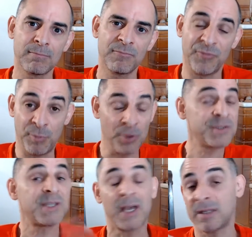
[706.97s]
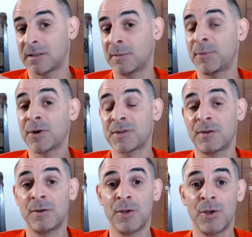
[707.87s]
For both sides, the
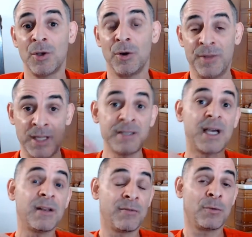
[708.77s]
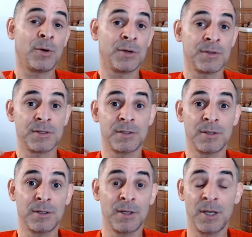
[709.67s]
person on the inside of the walls
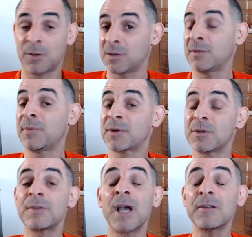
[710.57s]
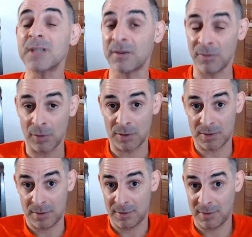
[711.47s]
and also the person on the outside of the
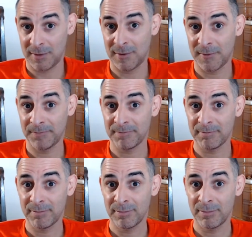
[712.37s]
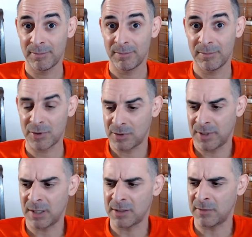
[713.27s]
walls. The person on
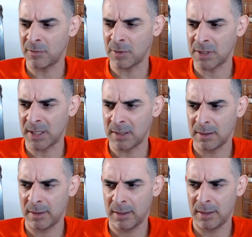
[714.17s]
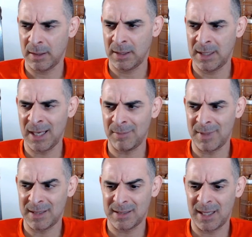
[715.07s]
the outside of the walls like, yeah,
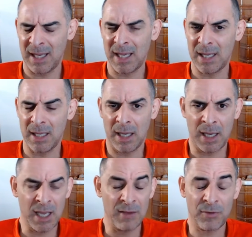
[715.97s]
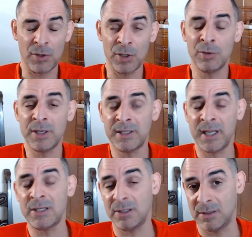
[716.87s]
but hey, I have only good
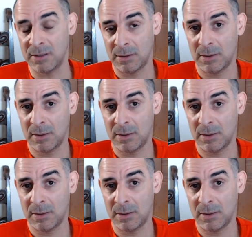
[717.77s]
intentions.